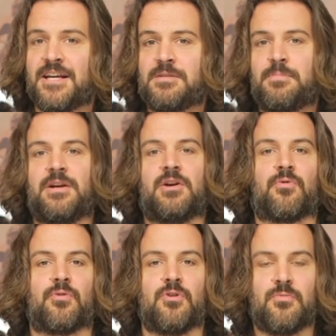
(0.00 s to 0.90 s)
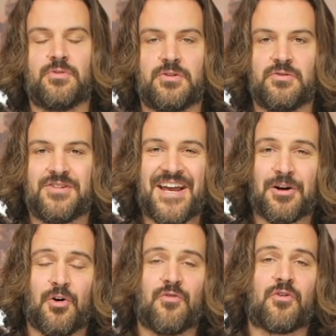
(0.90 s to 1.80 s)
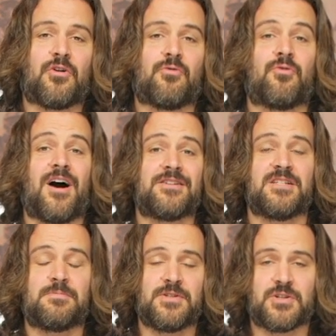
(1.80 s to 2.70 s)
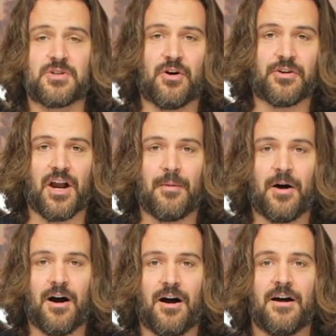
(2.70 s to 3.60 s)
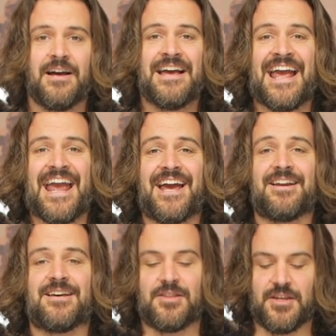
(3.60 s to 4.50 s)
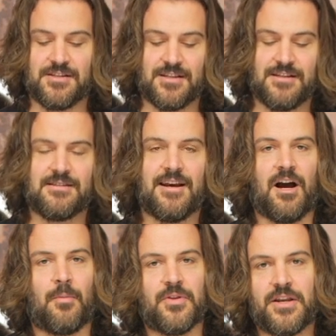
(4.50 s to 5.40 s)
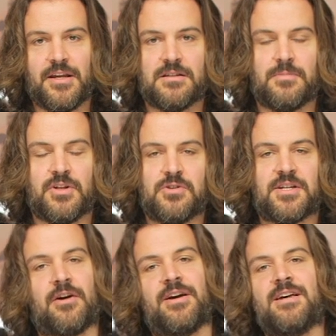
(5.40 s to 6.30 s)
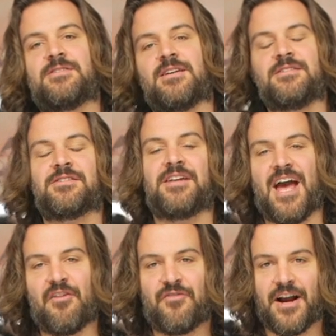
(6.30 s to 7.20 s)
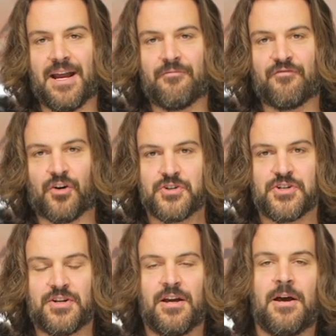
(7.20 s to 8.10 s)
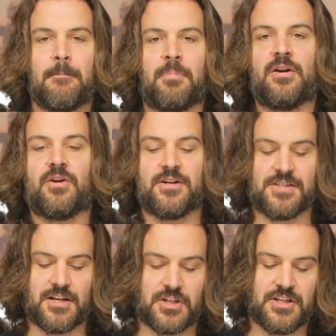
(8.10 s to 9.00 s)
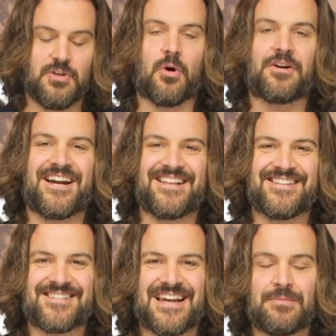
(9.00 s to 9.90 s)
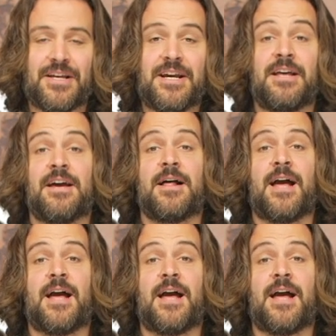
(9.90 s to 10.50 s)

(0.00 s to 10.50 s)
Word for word: He's being groomed to take over Rossi's position on Yamaha, and this is the helmet that he has been using. Now, his is an F I M version, but essentially you are getting the same lid,